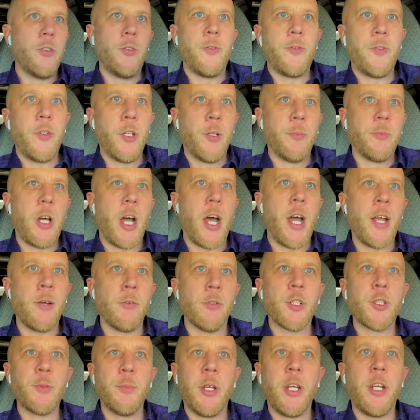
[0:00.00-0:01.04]
film, The
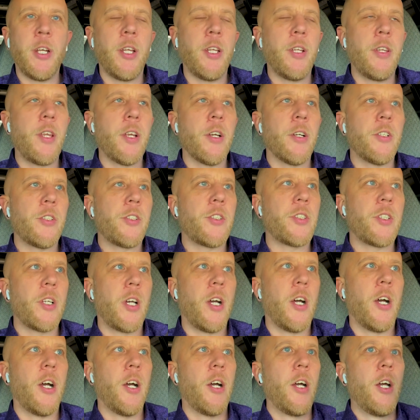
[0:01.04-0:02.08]
Irishman, and there's
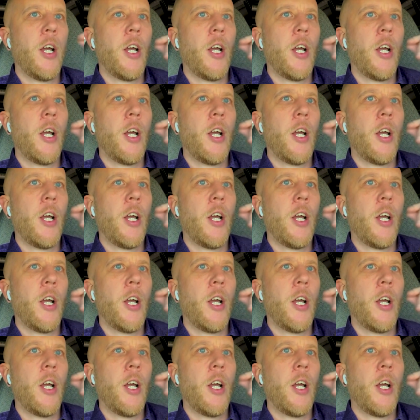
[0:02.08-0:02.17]
the